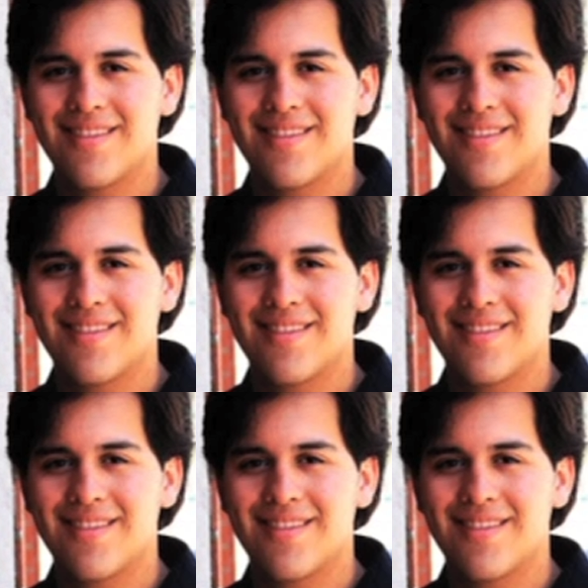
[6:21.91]

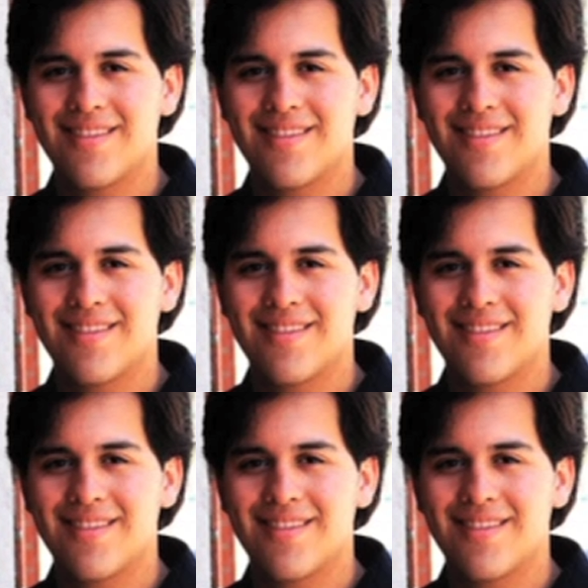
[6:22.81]

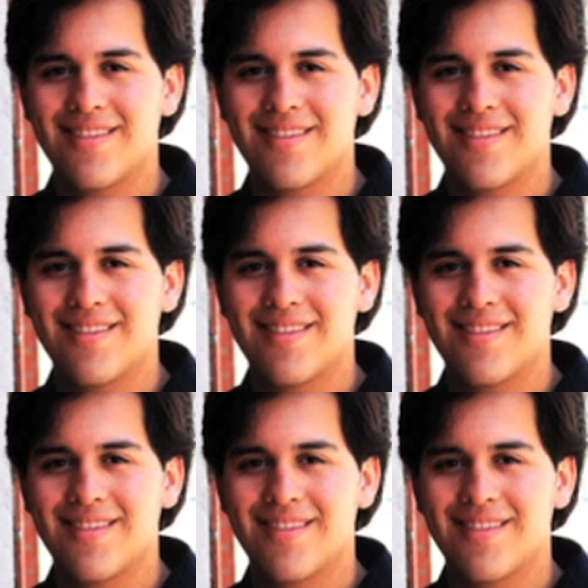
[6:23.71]

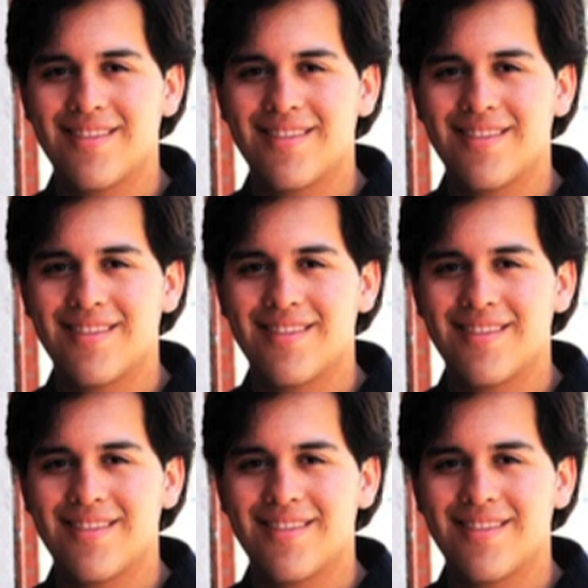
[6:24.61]

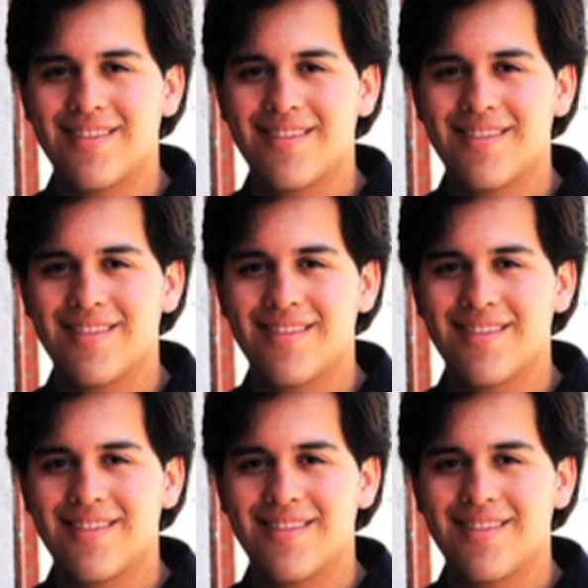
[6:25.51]

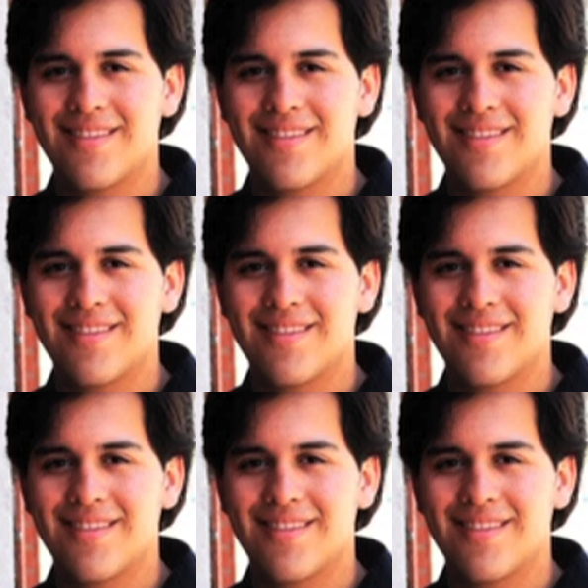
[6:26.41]

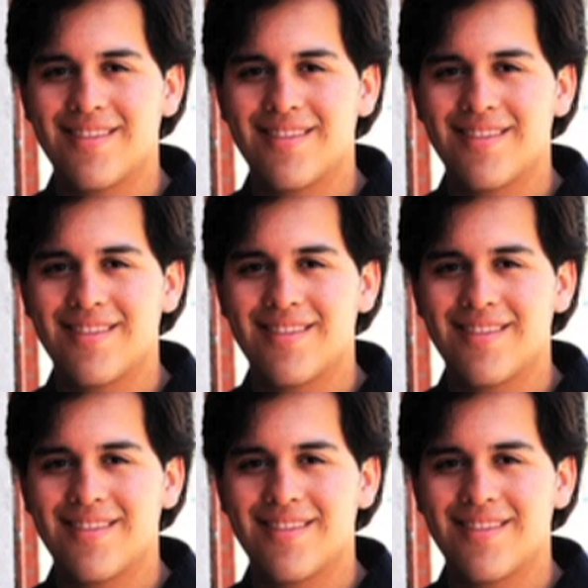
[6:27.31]

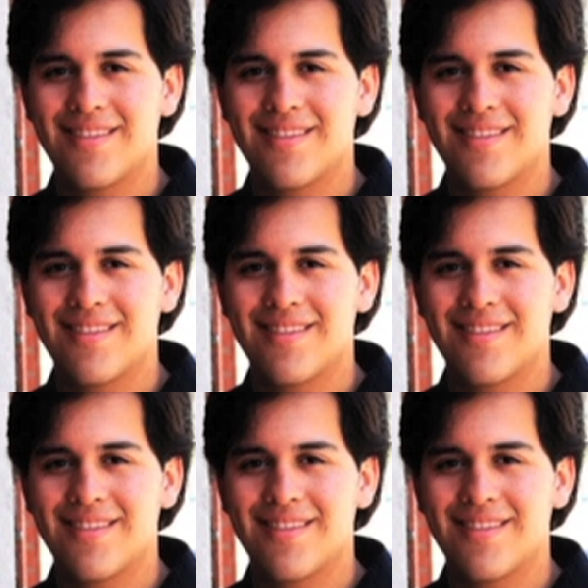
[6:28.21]
[no speech]